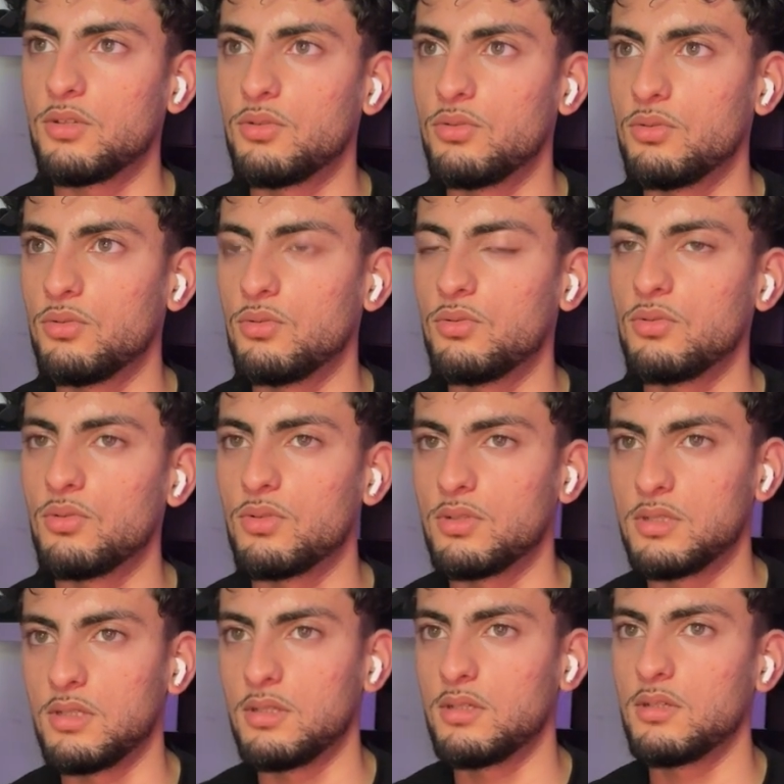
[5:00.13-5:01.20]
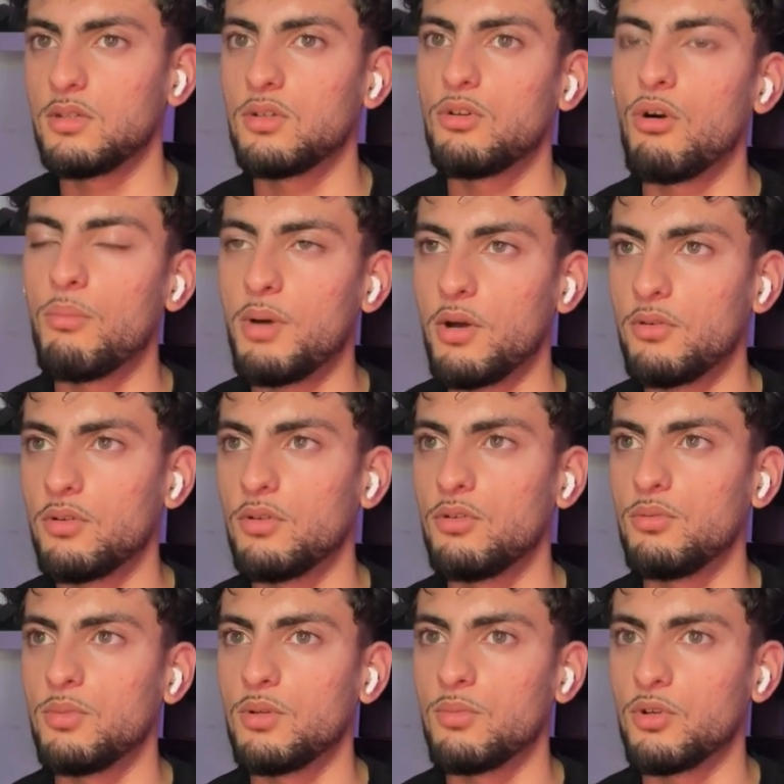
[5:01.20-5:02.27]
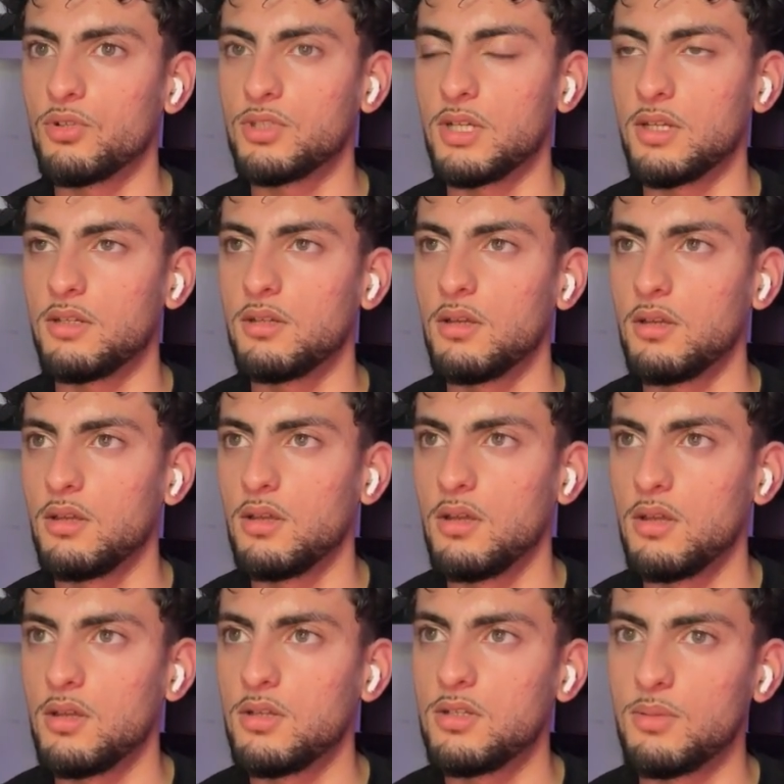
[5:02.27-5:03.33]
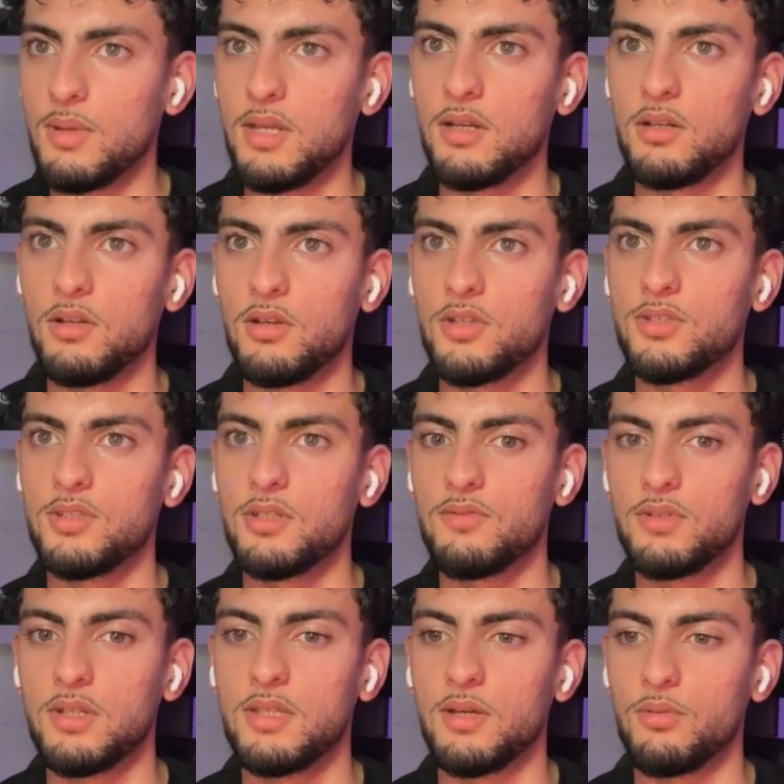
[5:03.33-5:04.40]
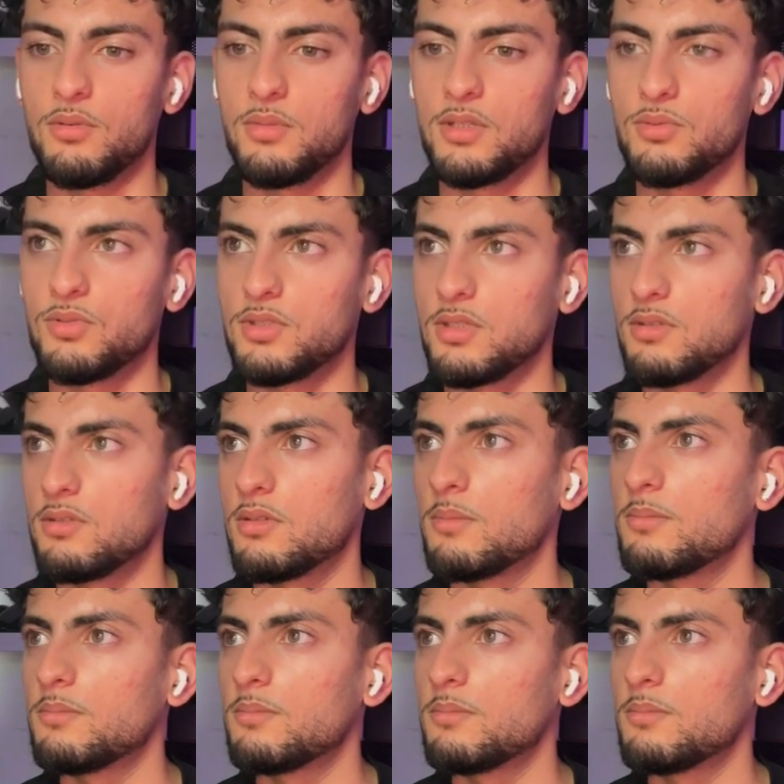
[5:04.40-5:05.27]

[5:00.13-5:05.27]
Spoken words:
to, or is it compound aluminum oxide to make a glassy? I feel like that one makes more sense.